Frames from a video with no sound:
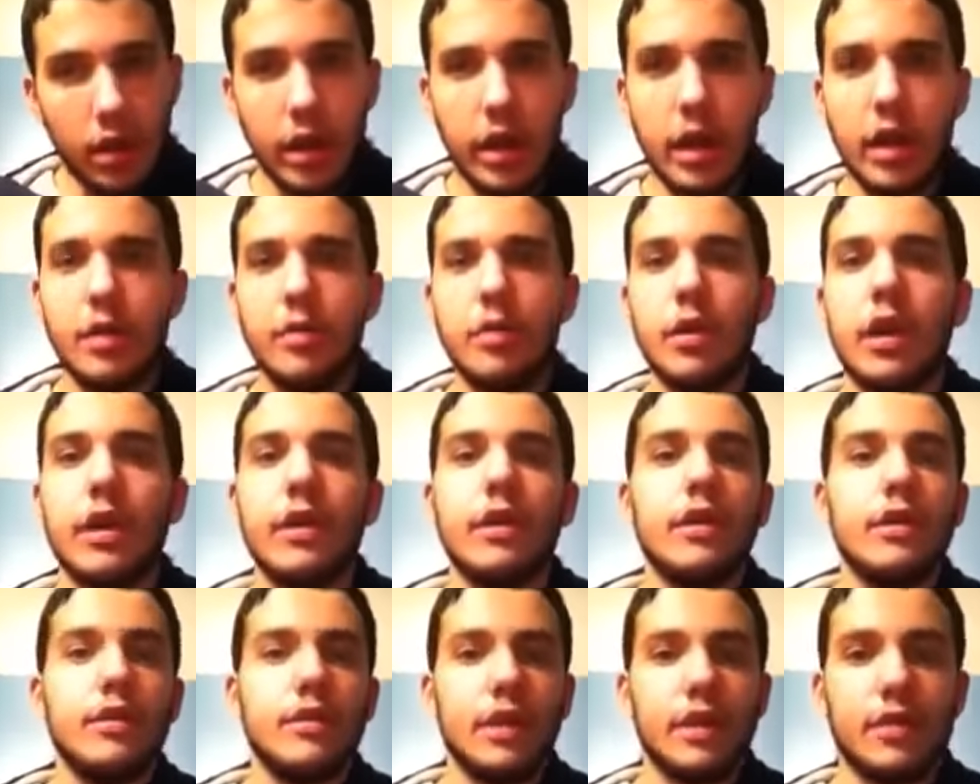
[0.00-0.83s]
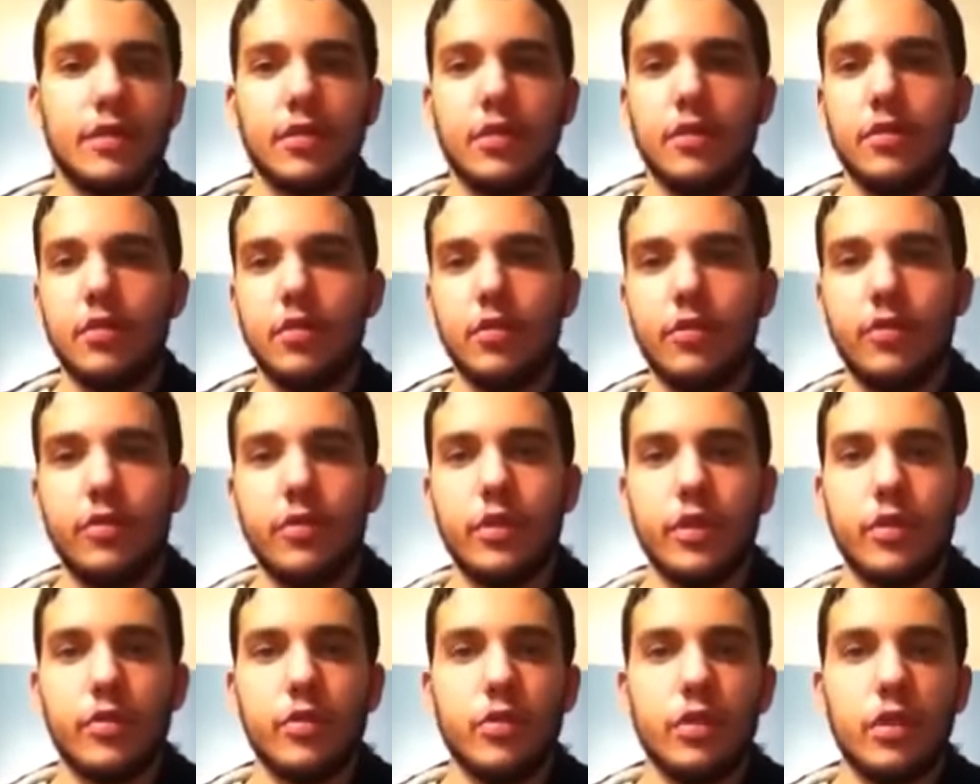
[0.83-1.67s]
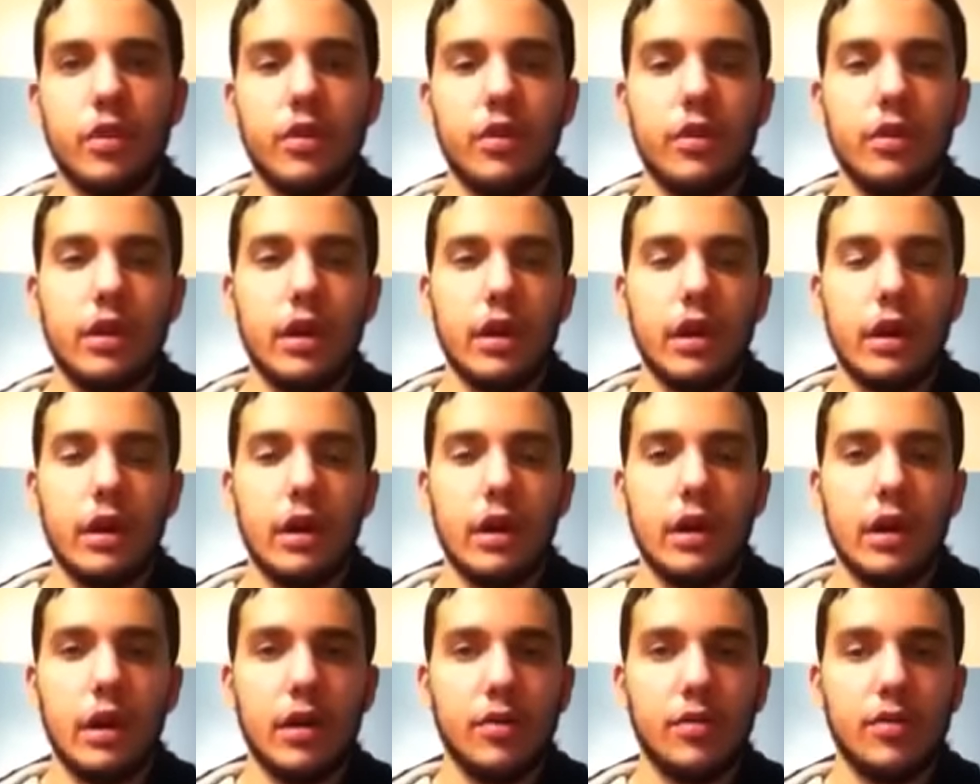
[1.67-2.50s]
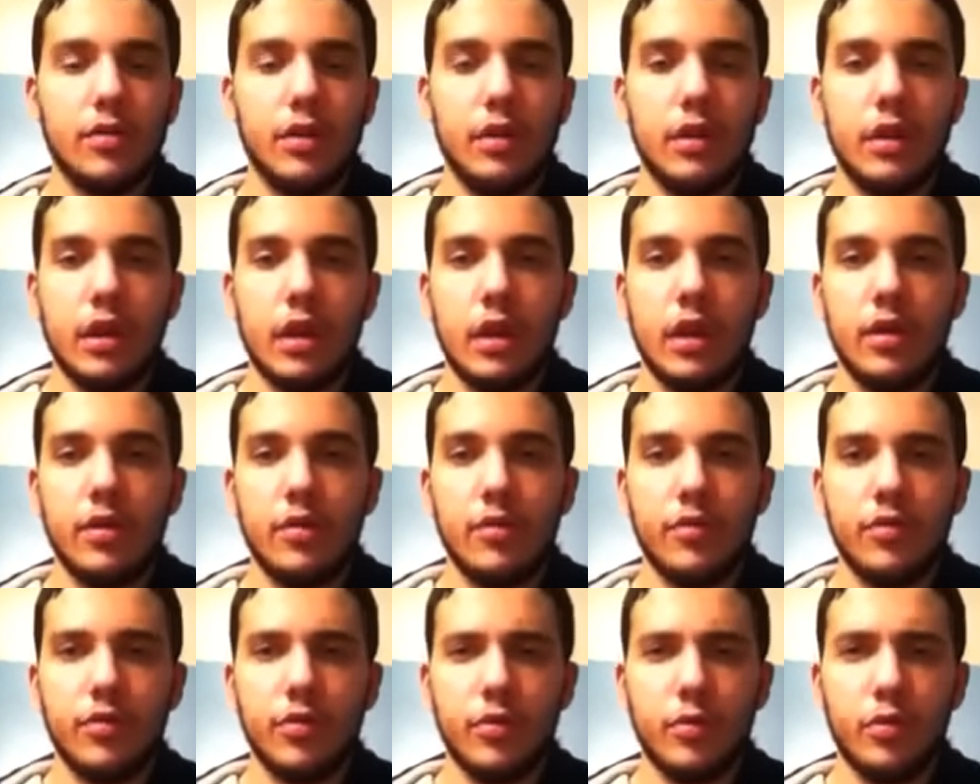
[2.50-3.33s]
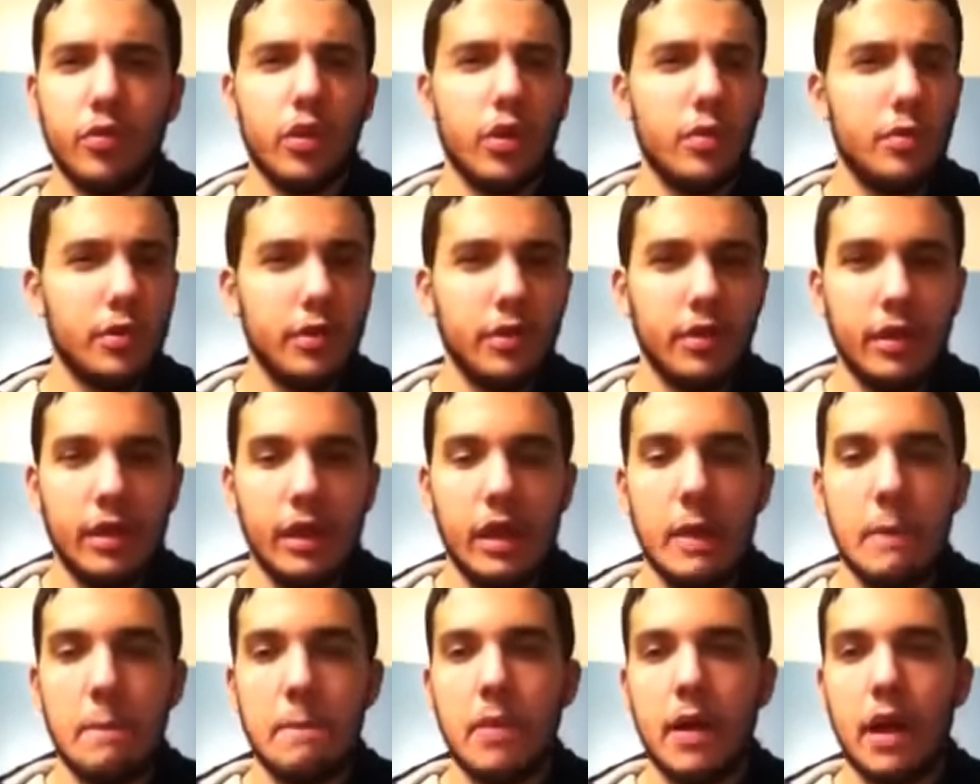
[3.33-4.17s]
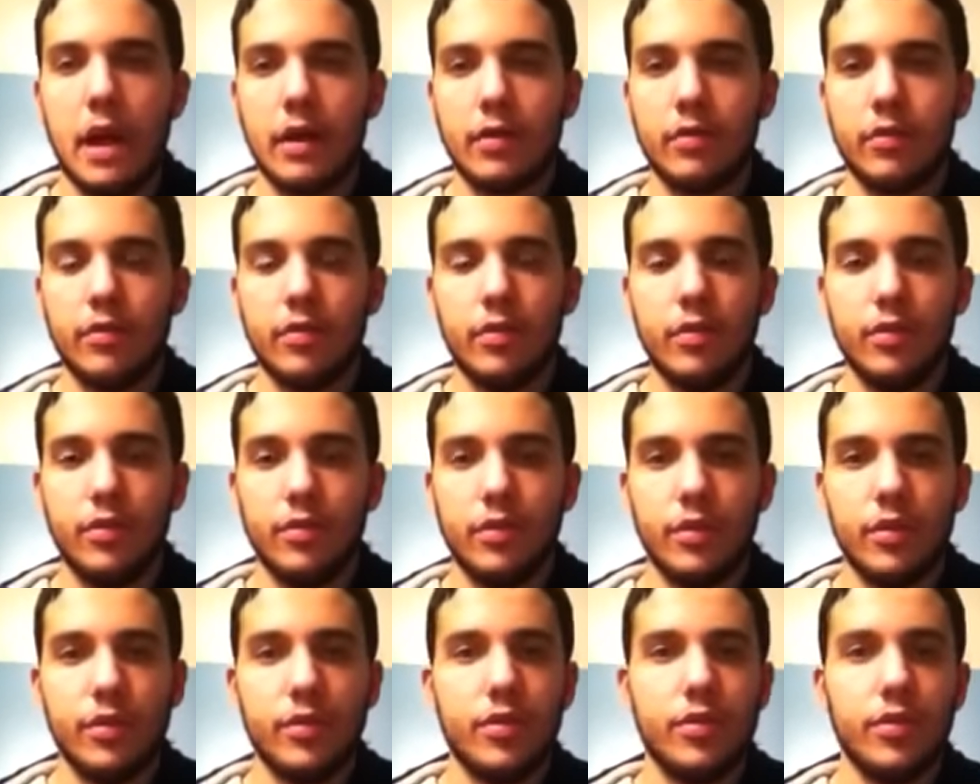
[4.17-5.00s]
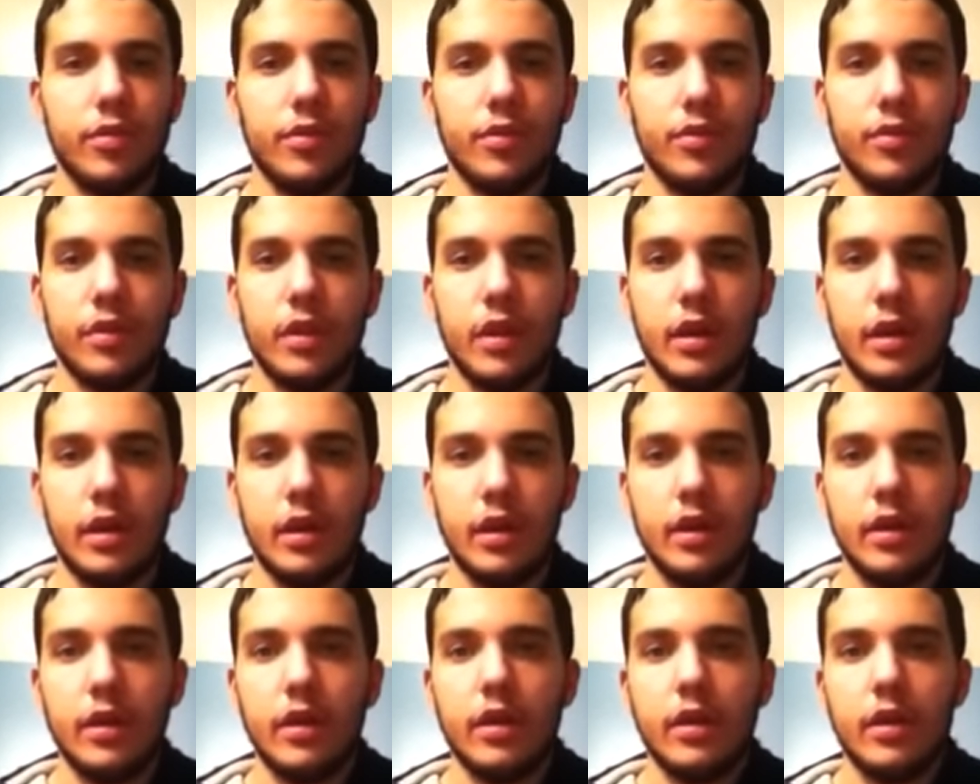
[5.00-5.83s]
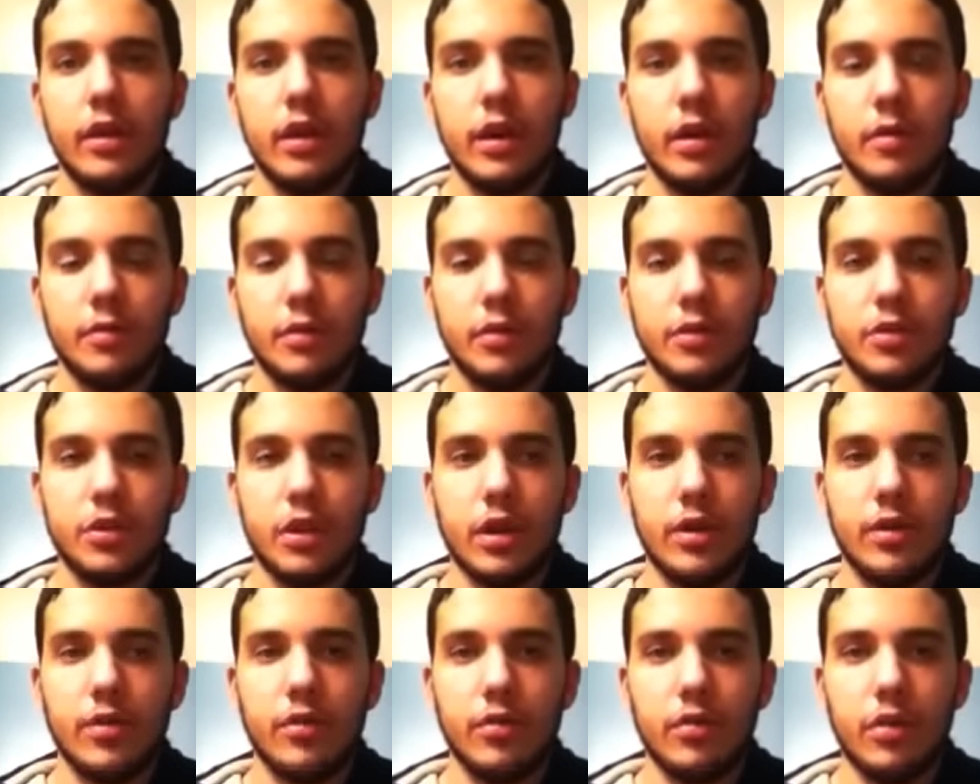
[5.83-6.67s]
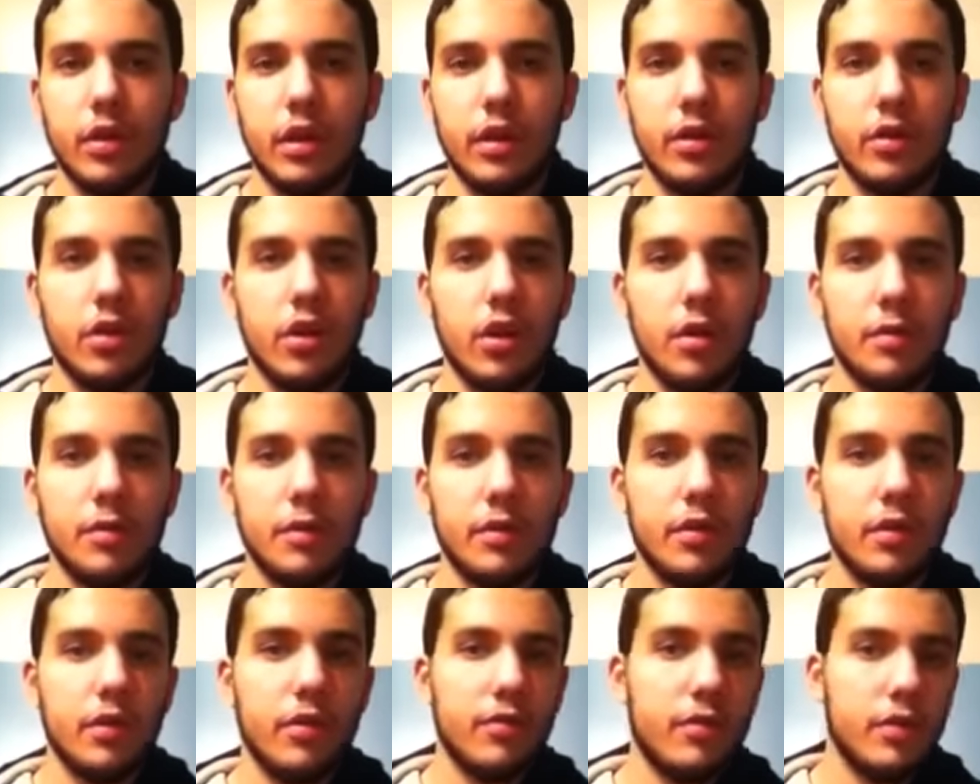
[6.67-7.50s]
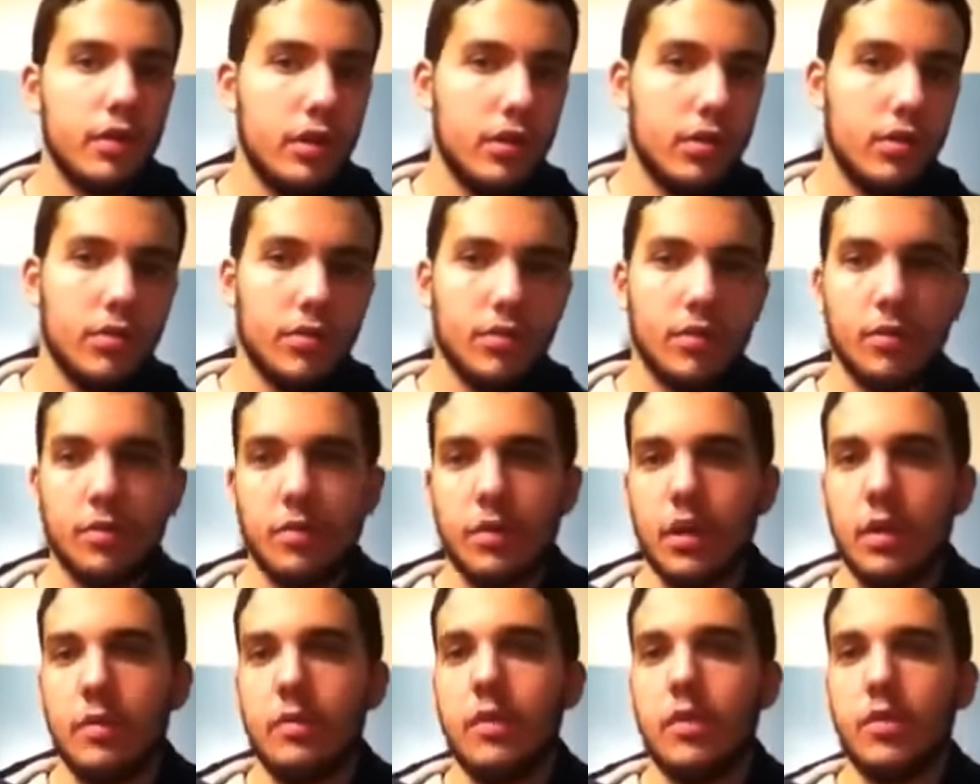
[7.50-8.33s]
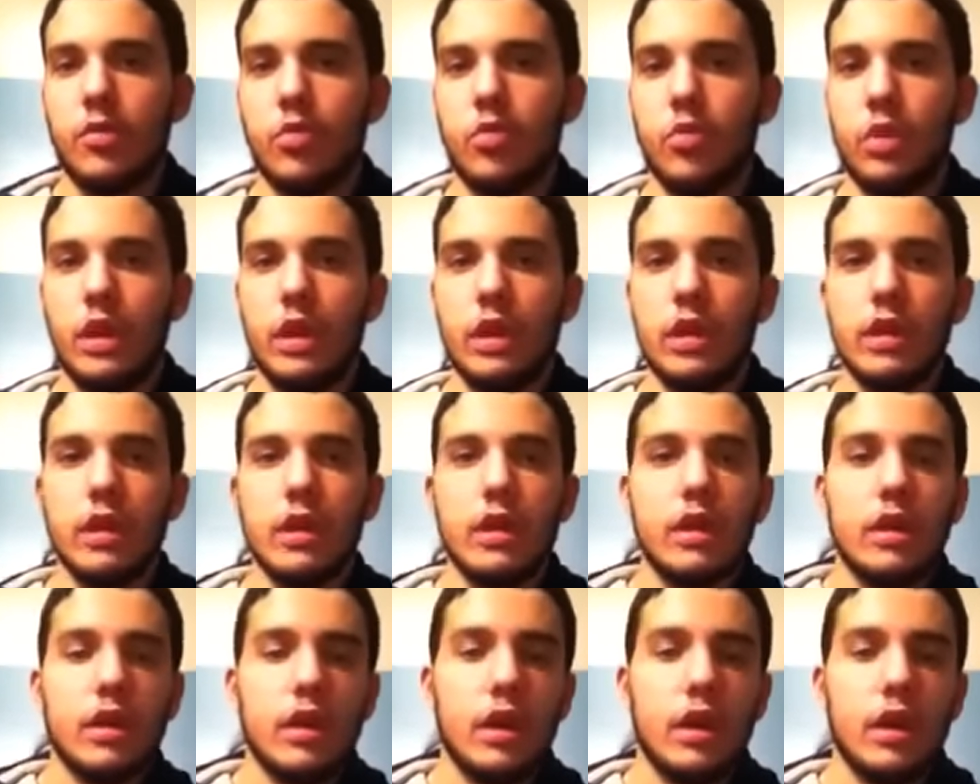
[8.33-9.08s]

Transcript: Anyway, that's going to do it for this one. I'll see you guys for probably the Impact review for this Thursday. I'm going to try to do a commentary video sometime this week